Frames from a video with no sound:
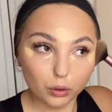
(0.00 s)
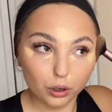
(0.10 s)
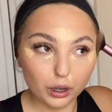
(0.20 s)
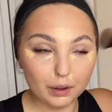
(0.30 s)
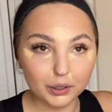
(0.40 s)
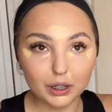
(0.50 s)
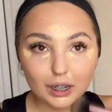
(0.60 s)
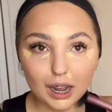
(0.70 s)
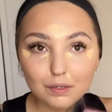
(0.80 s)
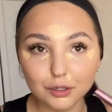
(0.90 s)
God, I feel like
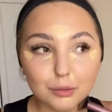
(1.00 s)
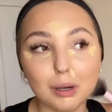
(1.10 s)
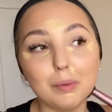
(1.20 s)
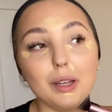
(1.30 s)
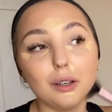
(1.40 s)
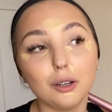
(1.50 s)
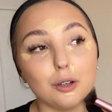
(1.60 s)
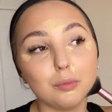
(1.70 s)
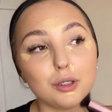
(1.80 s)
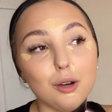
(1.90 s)
I haven't done my
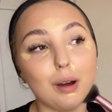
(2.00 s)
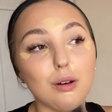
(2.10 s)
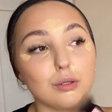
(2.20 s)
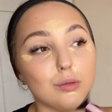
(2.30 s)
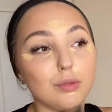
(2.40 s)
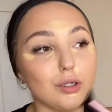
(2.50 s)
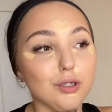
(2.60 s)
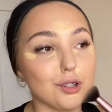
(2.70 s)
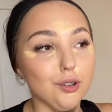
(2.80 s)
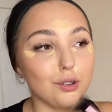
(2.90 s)
makeup to go out somewhere in
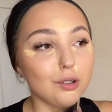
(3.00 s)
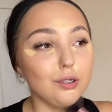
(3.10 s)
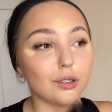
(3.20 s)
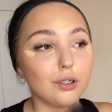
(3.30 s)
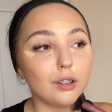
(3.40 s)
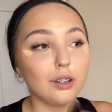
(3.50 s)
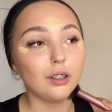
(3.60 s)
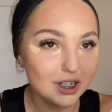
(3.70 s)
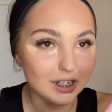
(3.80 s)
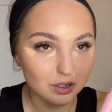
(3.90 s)
so long.
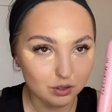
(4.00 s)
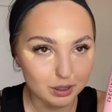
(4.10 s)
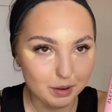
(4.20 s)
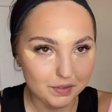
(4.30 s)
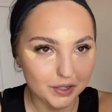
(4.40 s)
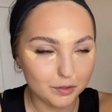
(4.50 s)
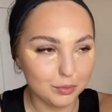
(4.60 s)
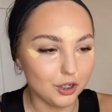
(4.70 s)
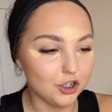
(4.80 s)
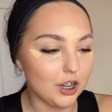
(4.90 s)
This is honestly my favourite
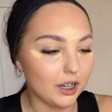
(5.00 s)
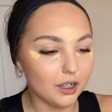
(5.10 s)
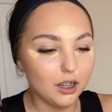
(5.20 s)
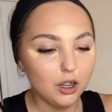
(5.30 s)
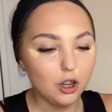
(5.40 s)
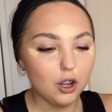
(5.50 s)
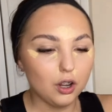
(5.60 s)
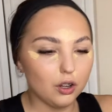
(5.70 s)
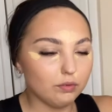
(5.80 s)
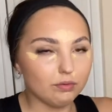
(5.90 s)
brush, like,
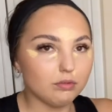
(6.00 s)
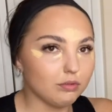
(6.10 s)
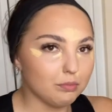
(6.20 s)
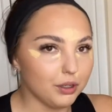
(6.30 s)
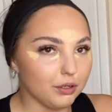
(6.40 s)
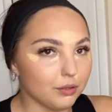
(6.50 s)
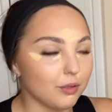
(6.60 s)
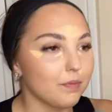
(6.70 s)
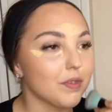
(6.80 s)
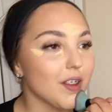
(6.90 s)
beautiful.